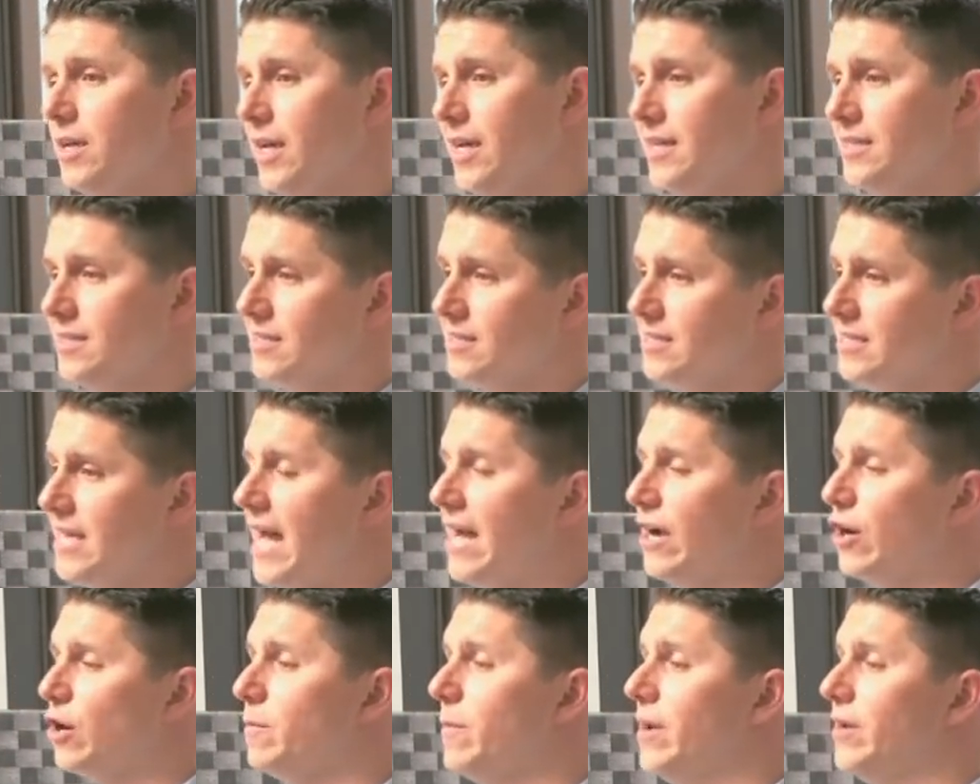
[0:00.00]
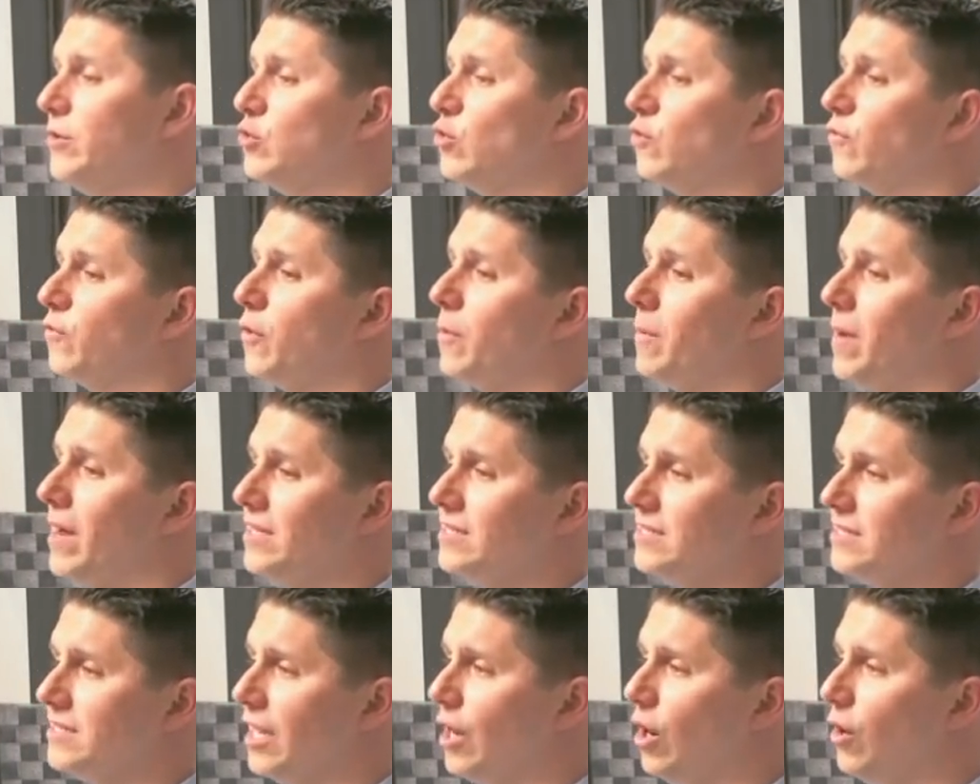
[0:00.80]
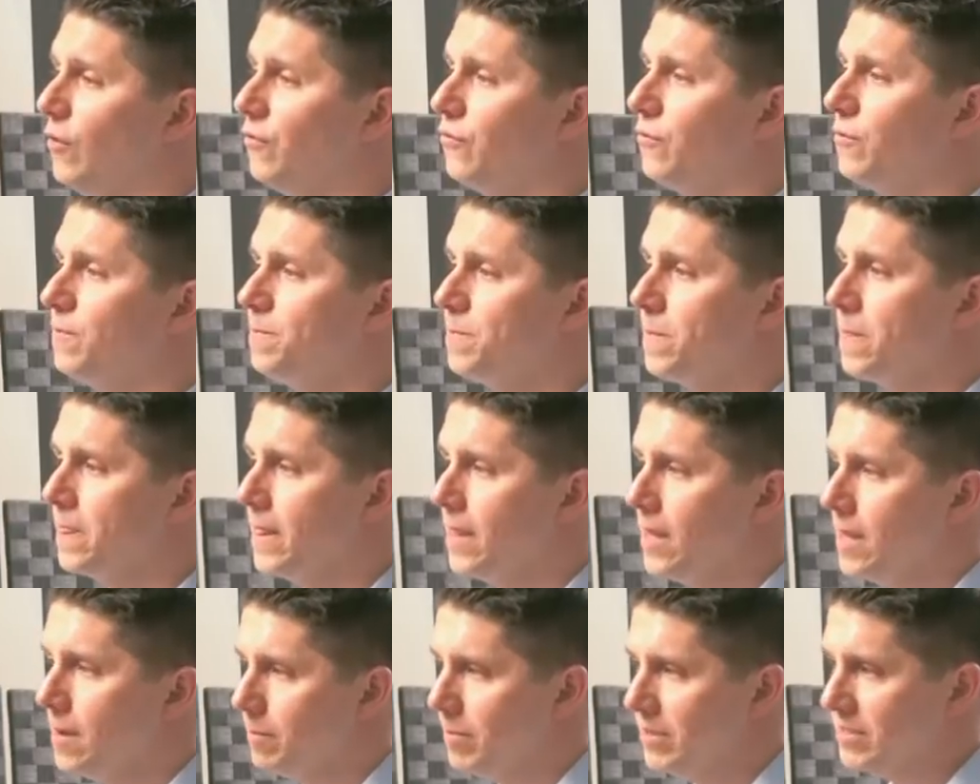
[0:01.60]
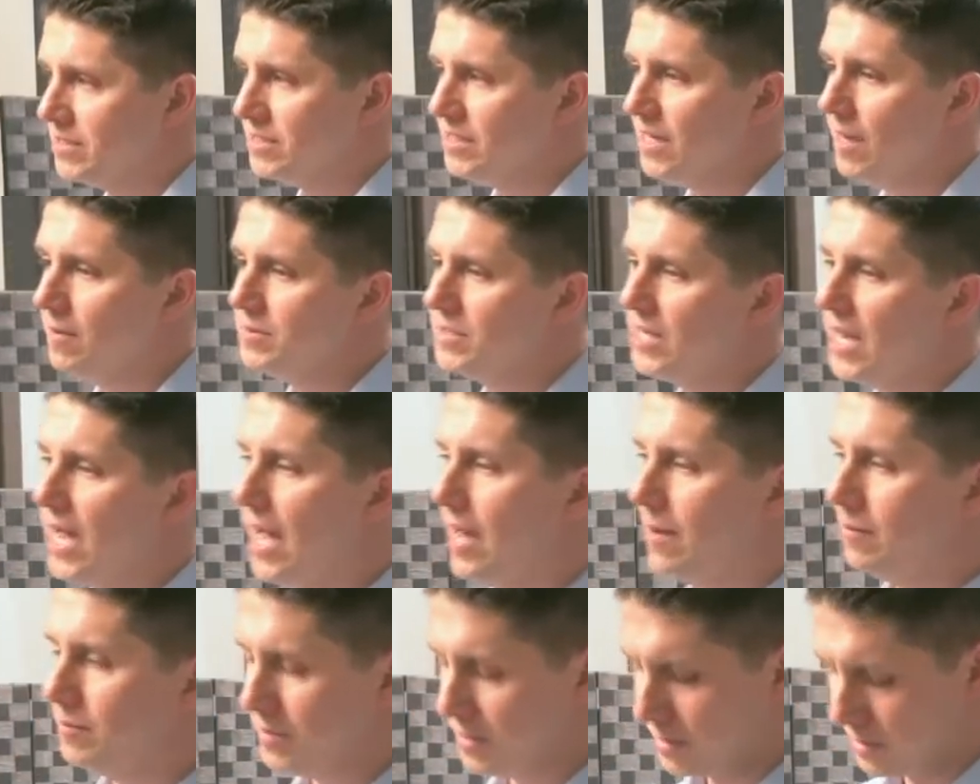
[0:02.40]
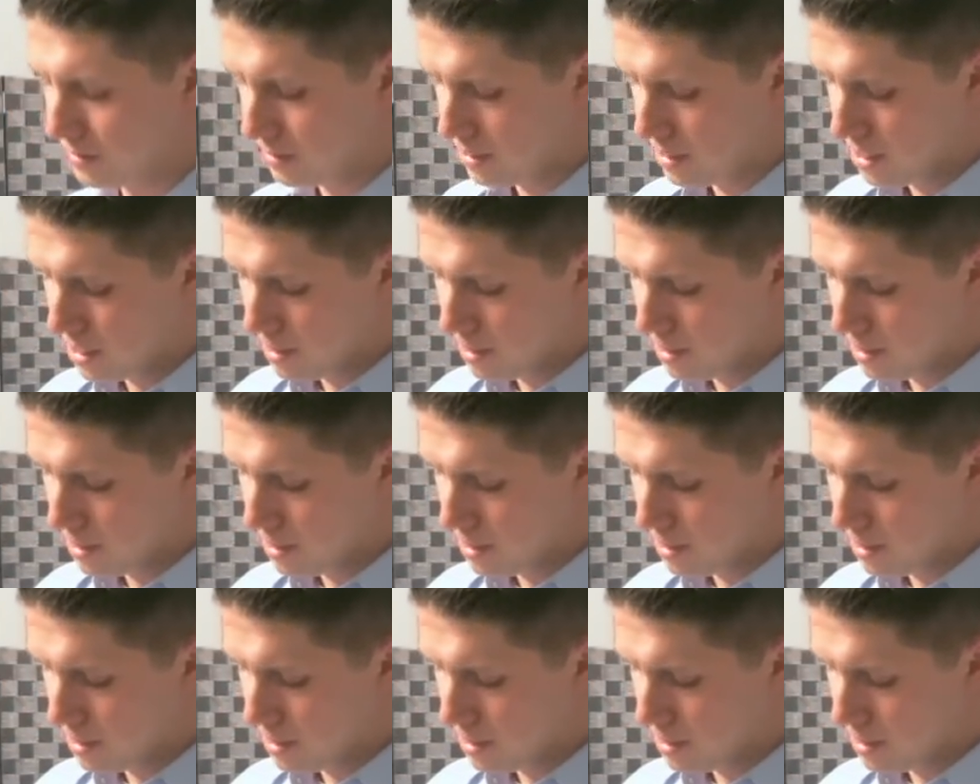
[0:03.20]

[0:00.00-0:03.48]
It's a sacramental for myself but sometimes,